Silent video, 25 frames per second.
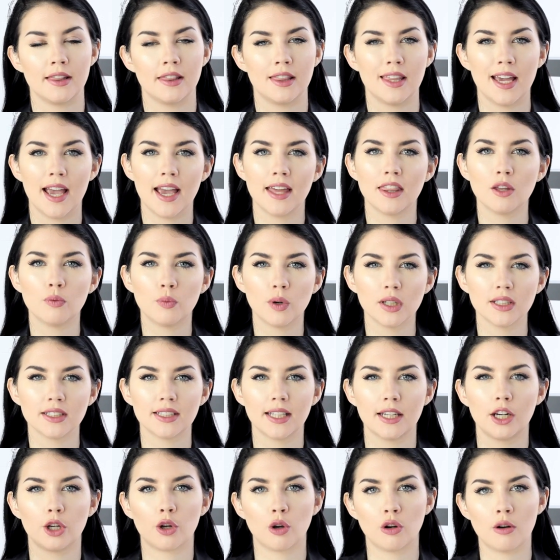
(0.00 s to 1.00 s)
they're the ones
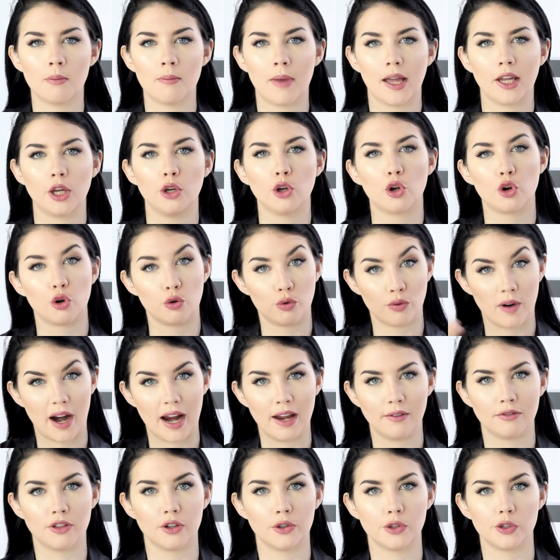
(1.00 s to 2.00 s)
that are going to make you
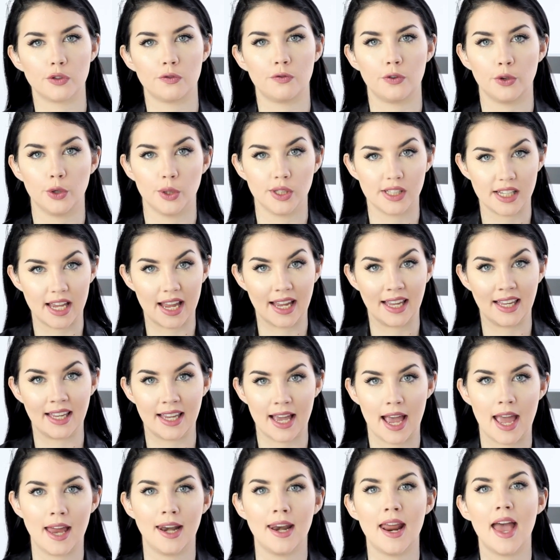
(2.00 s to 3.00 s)
crave those foods
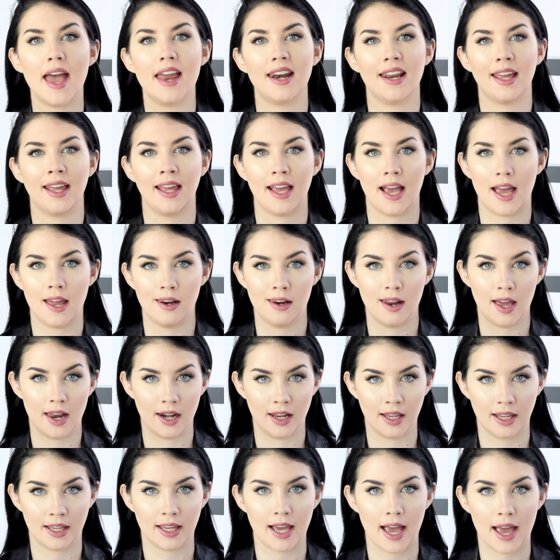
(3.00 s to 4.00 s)
again and again
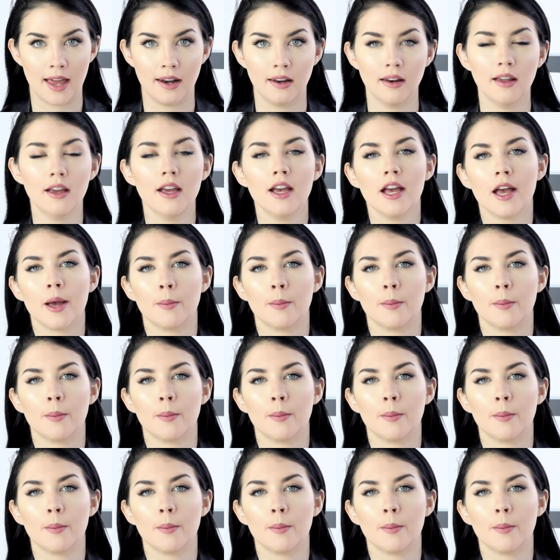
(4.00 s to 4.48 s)
and again,